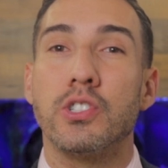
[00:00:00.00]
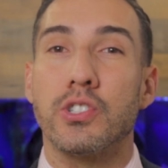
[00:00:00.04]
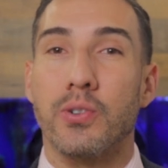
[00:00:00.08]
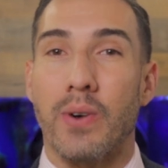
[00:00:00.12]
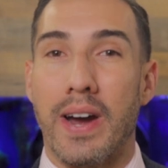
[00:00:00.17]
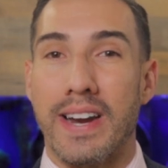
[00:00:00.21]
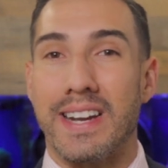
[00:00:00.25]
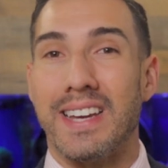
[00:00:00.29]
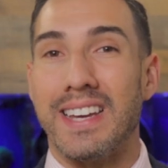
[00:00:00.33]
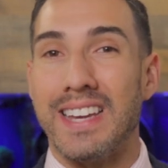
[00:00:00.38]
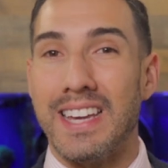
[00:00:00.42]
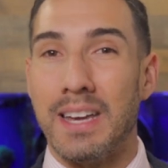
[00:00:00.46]

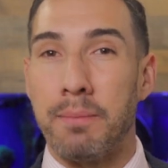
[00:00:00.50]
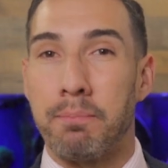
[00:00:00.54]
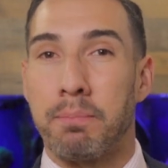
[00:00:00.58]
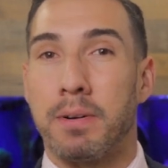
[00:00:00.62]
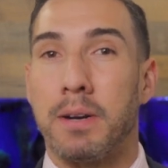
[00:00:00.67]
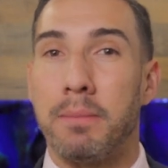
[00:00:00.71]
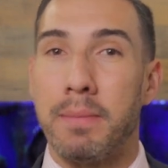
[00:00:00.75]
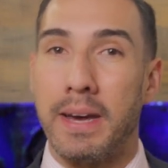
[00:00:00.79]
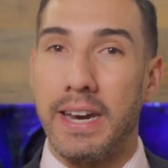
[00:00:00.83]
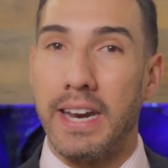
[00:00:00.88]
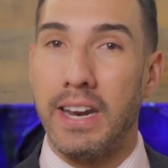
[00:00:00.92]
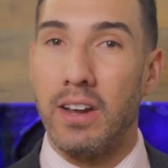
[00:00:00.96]
try to
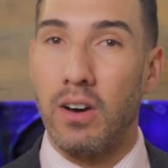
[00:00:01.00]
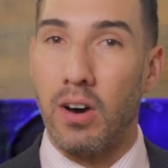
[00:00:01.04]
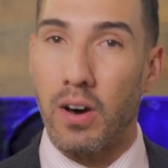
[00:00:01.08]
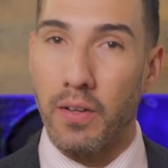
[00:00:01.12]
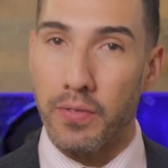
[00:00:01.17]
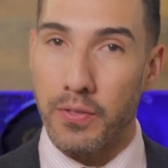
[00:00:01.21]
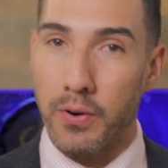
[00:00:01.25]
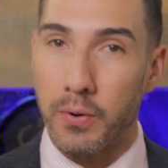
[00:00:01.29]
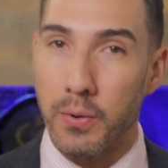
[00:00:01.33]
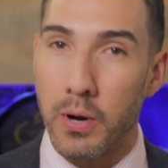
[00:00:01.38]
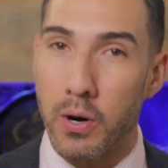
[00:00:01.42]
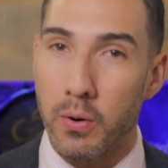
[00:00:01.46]
implement it
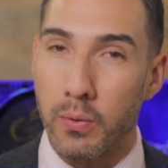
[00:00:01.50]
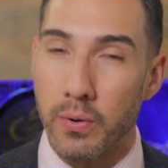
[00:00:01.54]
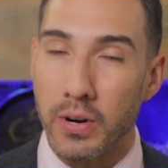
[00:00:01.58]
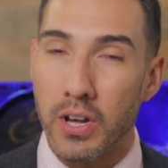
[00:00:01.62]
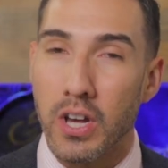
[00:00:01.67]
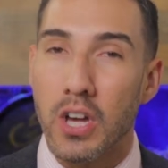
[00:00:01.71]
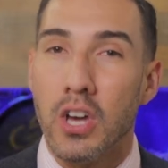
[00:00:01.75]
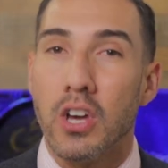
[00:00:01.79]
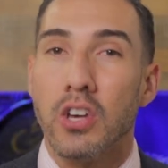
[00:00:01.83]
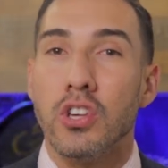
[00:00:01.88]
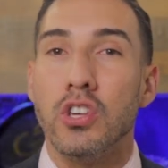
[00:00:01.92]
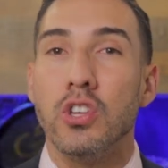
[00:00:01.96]
on their own.
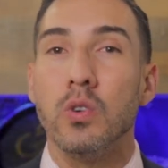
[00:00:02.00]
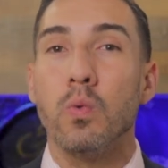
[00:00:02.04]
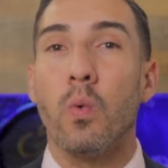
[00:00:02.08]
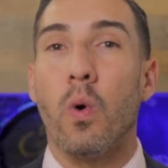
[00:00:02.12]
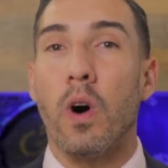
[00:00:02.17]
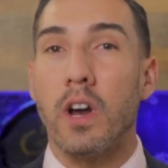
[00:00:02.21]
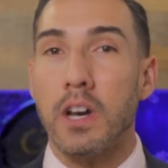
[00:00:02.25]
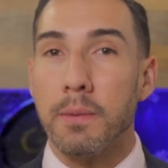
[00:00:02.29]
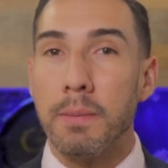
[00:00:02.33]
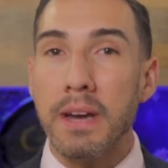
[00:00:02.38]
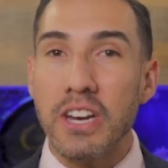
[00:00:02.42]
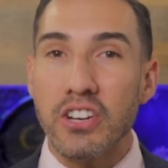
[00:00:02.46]
You
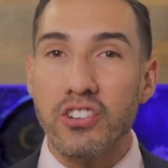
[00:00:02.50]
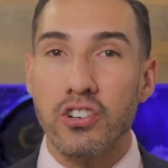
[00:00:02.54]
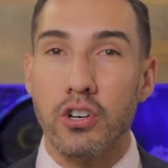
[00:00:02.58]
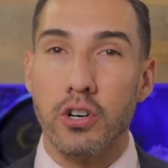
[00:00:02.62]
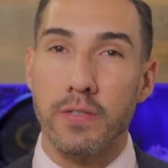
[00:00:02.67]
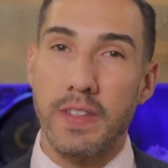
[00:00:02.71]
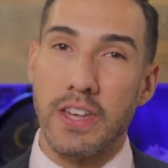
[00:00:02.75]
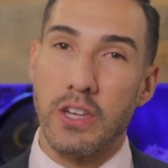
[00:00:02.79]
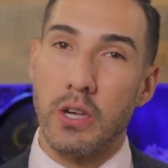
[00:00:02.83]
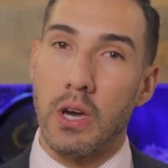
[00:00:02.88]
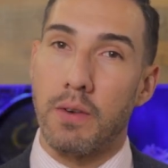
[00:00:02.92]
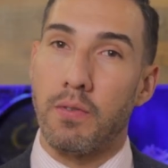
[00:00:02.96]
want to make
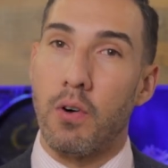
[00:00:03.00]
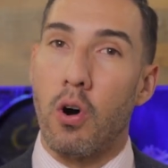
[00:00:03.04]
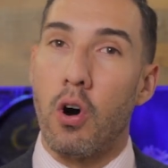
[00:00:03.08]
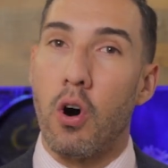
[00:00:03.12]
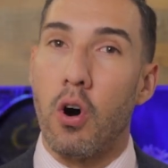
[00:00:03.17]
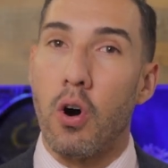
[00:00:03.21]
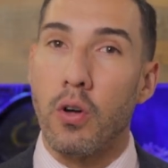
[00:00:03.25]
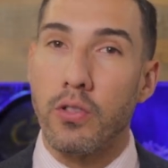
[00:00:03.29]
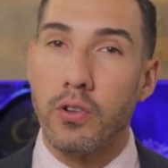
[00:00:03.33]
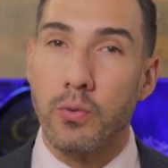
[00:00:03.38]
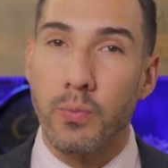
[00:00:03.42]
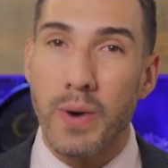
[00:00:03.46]
sure that you have
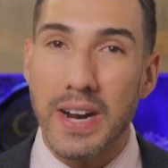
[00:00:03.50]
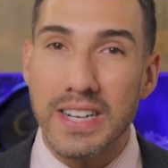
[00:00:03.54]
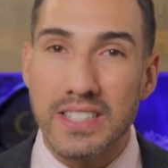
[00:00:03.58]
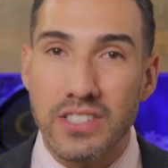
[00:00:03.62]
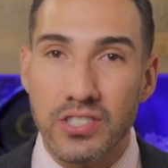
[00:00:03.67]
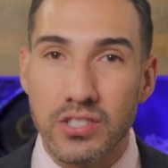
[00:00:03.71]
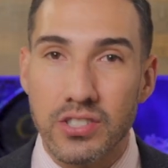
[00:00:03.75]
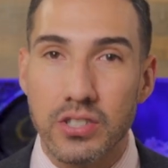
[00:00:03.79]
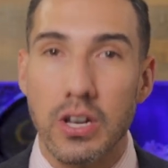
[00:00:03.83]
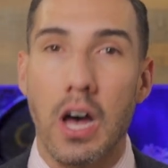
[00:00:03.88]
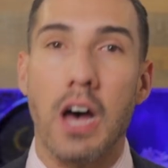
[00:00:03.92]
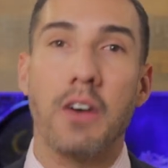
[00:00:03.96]
all the right
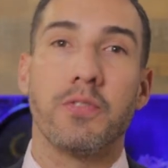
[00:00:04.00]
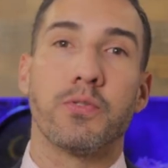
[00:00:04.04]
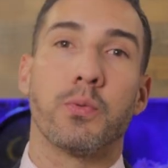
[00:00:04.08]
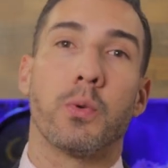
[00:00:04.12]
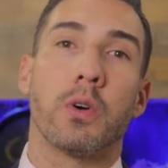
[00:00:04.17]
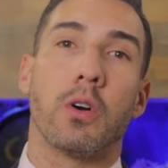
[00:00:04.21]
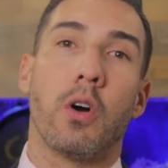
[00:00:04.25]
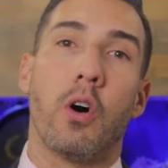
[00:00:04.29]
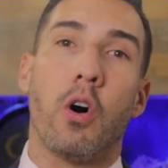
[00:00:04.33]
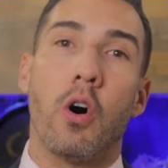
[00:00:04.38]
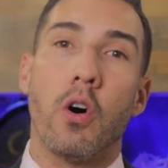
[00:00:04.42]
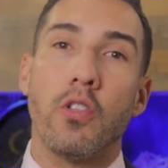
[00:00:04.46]

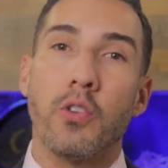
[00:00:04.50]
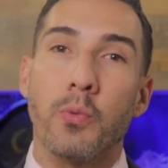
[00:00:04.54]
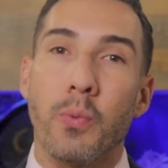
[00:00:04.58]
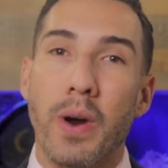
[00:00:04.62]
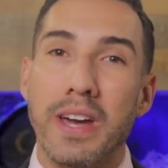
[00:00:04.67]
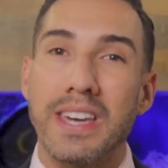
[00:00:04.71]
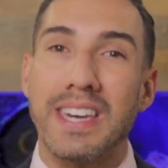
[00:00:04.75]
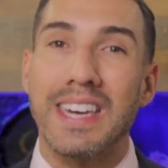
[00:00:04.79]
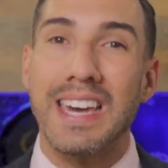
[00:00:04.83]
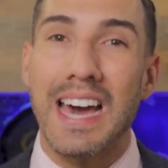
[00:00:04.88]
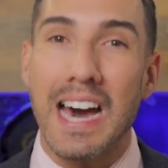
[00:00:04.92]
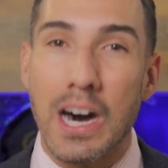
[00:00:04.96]
software, all the
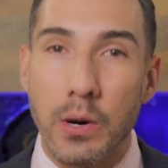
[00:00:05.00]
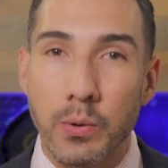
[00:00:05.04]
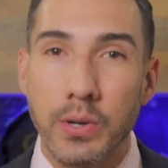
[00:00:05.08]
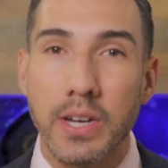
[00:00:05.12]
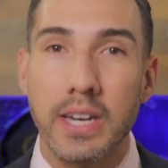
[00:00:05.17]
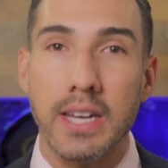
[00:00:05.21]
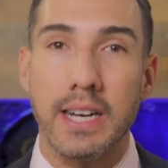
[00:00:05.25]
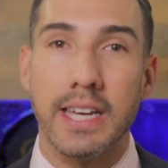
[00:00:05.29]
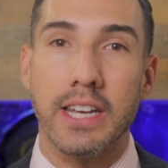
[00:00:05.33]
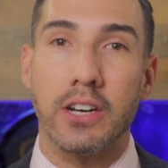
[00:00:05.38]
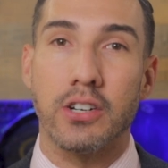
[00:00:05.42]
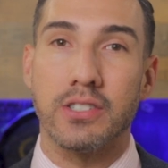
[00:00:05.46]
right
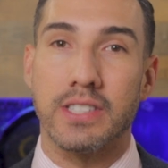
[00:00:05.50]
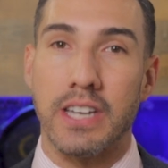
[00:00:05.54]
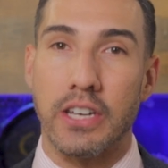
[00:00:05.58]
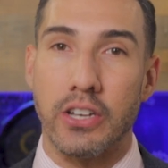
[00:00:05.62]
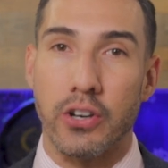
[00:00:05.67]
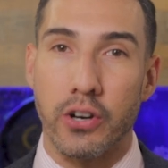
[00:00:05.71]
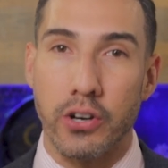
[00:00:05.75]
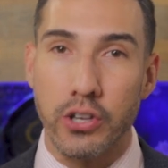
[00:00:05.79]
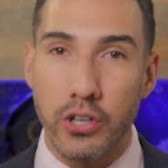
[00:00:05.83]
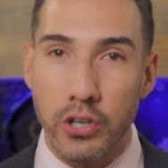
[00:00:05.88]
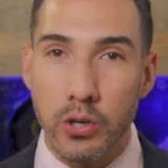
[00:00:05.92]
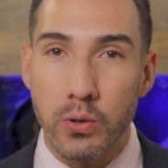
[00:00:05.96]
calculators that
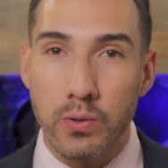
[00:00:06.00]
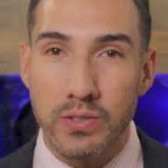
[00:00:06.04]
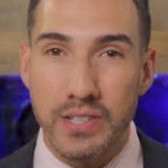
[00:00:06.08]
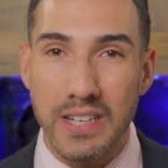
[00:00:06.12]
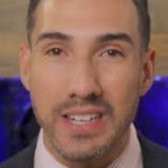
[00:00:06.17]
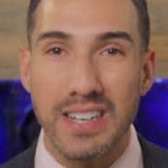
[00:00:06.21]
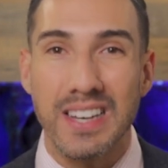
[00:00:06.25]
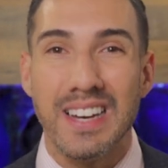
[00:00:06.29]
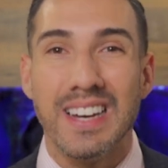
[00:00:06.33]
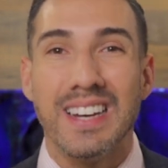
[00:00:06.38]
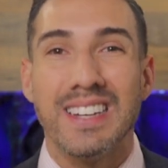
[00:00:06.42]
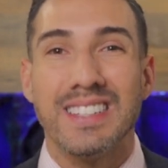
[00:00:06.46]
you're
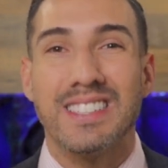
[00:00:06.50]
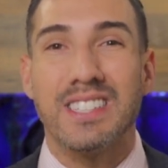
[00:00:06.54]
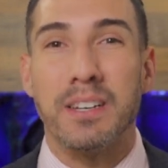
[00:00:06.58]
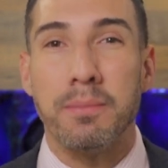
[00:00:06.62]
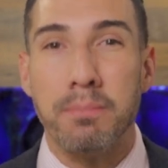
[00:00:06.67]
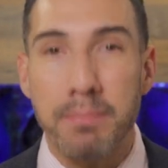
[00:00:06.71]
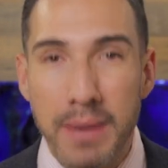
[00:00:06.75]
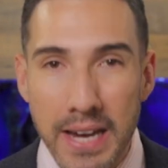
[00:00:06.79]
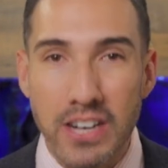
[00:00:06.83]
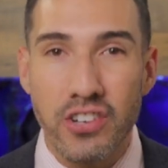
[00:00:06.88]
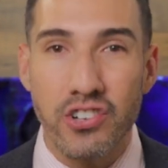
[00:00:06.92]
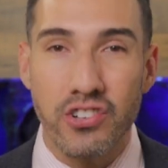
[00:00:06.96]
using to
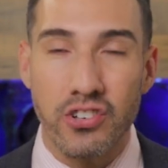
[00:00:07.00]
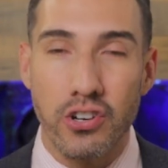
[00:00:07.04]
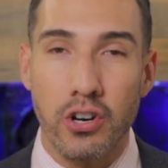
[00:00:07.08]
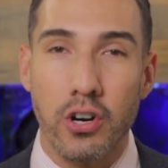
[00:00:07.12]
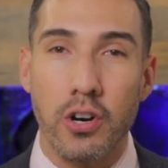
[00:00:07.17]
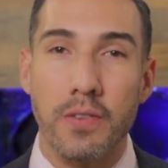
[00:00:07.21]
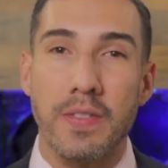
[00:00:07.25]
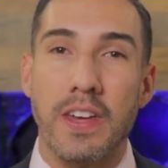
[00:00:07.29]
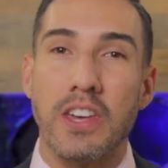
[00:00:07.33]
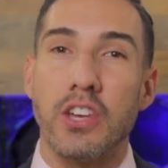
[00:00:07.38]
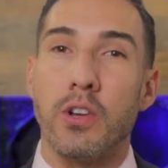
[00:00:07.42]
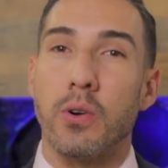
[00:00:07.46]
make
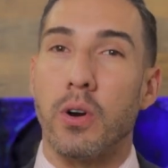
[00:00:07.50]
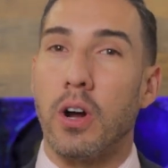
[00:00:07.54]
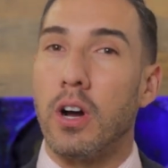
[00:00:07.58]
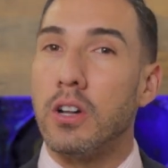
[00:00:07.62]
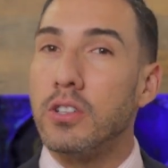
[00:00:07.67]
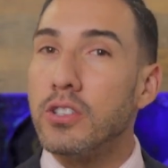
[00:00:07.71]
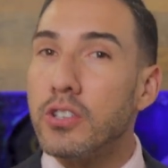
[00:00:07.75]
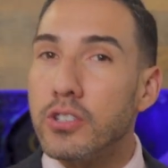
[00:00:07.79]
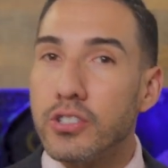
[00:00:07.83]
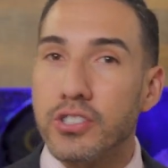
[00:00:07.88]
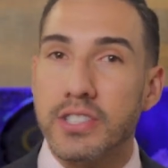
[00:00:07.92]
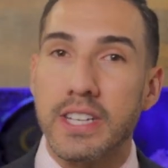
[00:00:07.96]
sure that you're
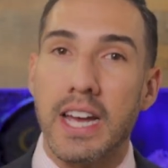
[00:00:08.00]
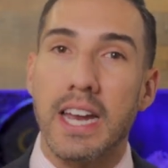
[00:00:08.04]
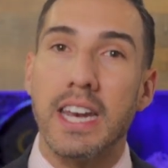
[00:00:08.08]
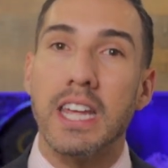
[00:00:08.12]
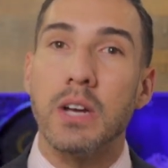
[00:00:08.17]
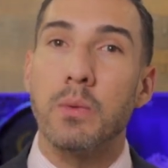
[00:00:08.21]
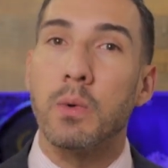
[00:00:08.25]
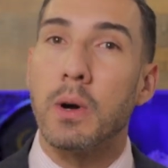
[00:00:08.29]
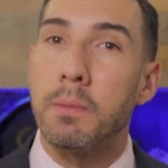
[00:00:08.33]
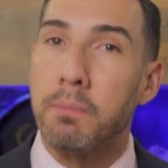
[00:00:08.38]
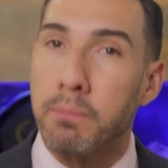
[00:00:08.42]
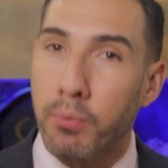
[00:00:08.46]

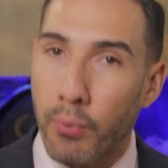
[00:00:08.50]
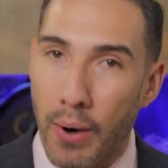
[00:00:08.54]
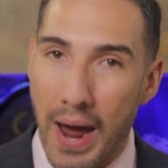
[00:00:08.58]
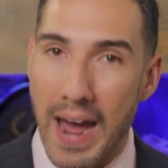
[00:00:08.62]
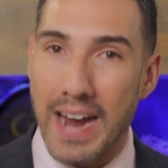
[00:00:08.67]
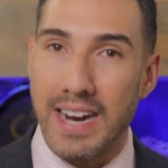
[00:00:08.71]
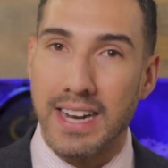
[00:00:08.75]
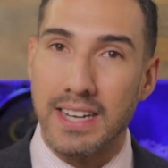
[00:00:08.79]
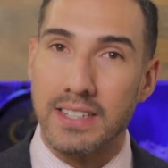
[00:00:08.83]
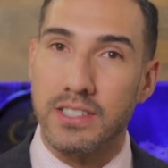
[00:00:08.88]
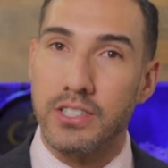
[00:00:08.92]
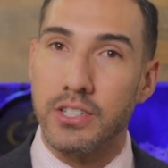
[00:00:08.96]
understanding what
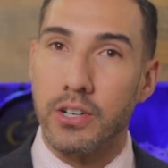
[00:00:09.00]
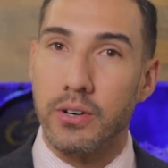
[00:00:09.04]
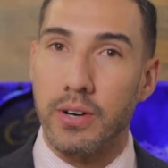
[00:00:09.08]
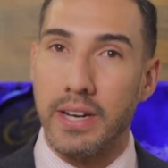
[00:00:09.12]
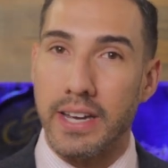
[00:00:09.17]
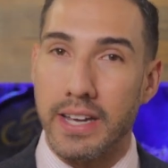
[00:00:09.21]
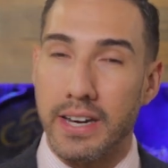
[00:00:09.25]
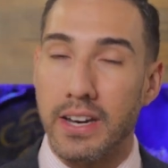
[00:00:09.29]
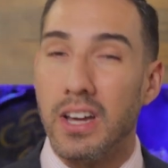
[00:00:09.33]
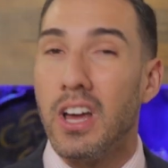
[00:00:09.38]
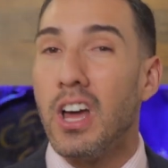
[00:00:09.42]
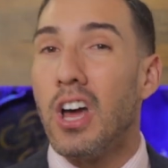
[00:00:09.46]
brackets you're
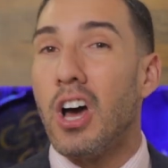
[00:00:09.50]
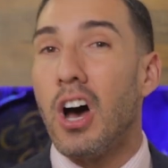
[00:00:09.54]
in,